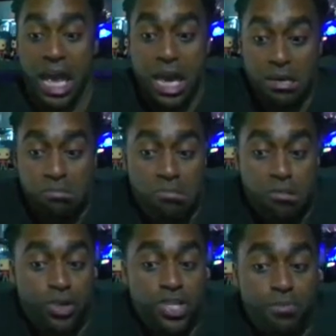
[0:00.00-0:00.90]
It
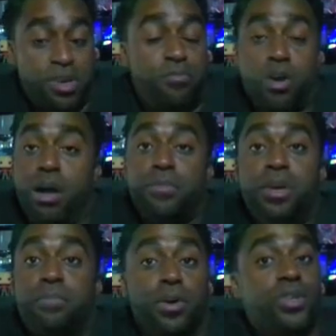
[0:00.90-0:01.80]
wasn't a big problem to
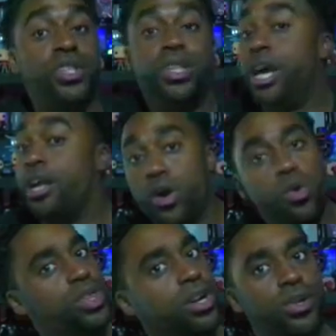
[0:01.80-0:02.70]
me personally. I
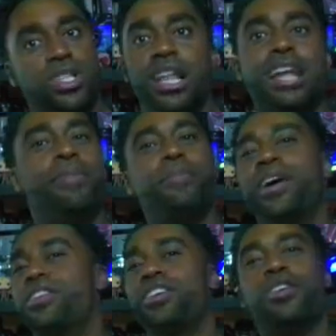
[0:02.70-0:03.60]
know there's a lot of people
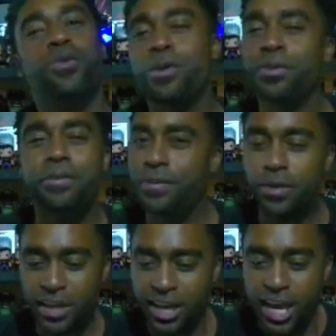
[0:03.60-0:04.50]
out there that weren't really
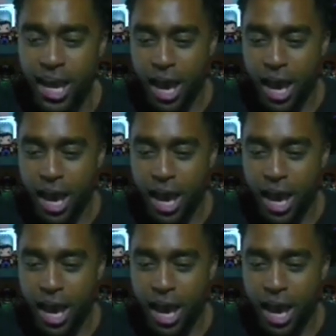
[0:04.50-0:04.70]
feeling it.